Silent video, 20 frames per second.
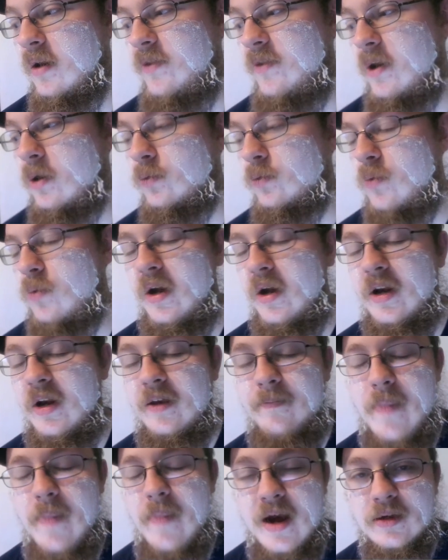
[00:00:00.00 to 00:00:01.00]
their
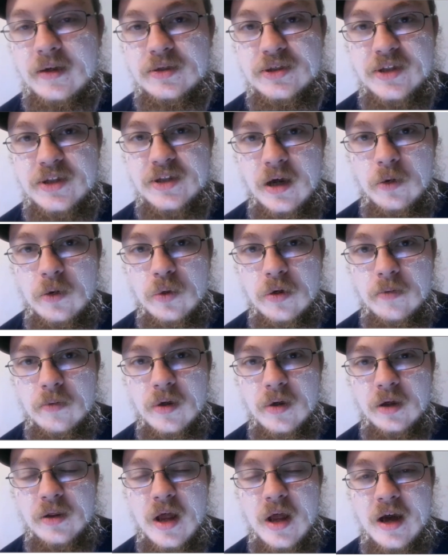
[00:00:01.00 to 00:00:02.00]
running backs, though, are
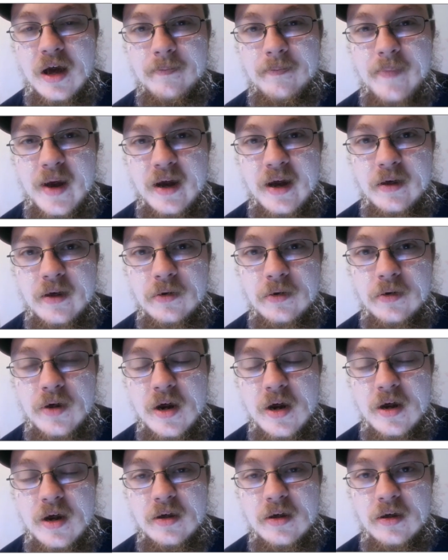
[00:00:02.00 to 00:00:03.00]
a lot
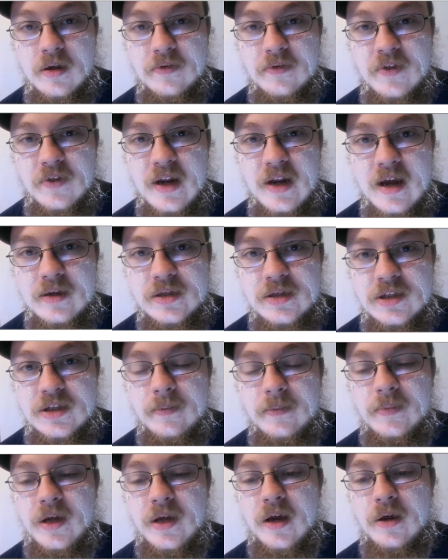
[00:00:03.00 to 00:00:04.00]
better than
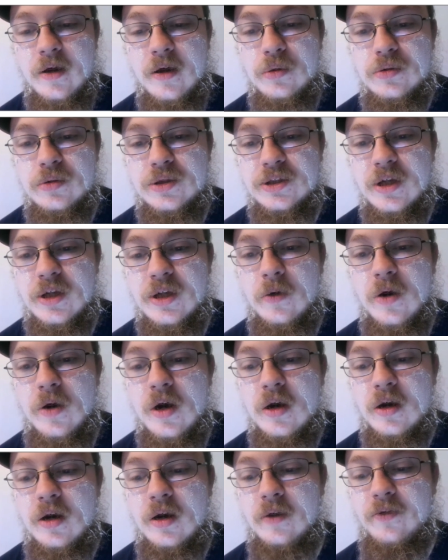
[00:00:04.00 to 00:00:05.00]
SMU, so
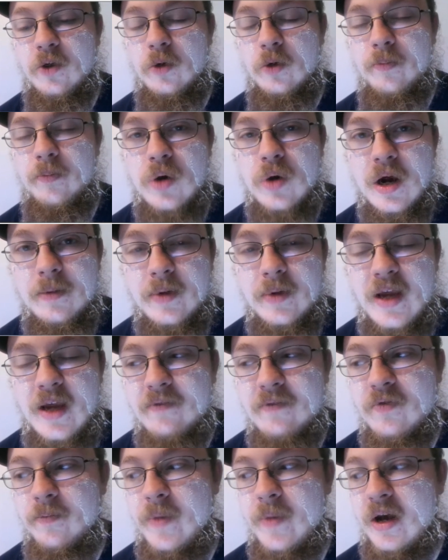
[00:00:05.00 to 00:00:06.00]
they'll probably
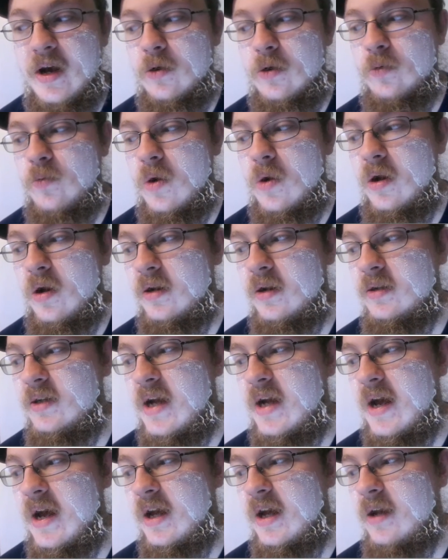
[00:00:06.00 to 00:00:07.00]
have a better run
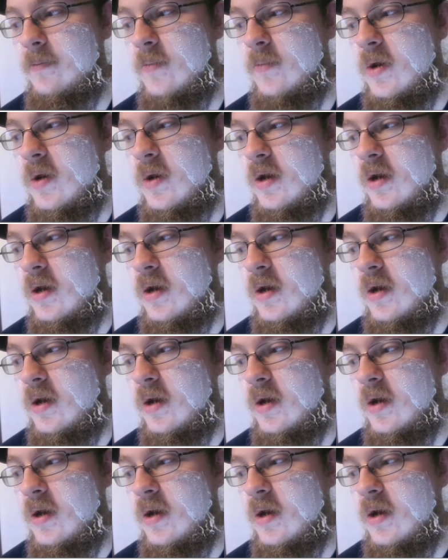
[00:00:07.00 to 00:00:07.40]
game.